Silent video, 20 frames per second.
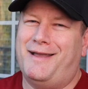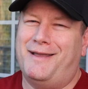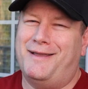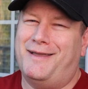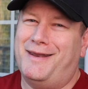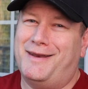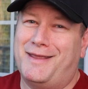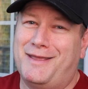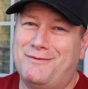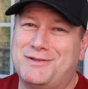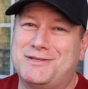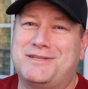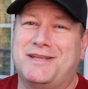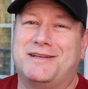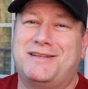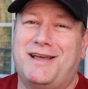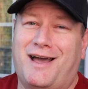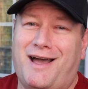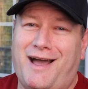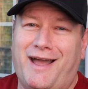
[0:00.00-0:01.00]
Gotta give this a
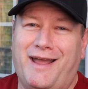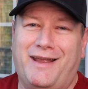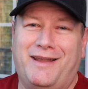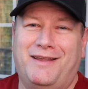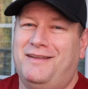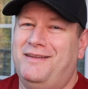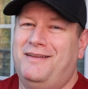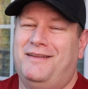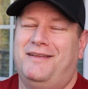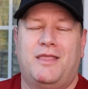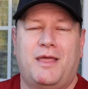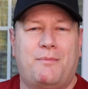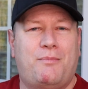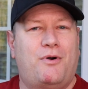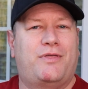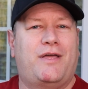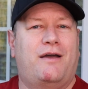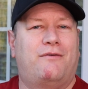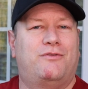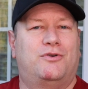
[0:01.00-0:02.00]
tie. They both have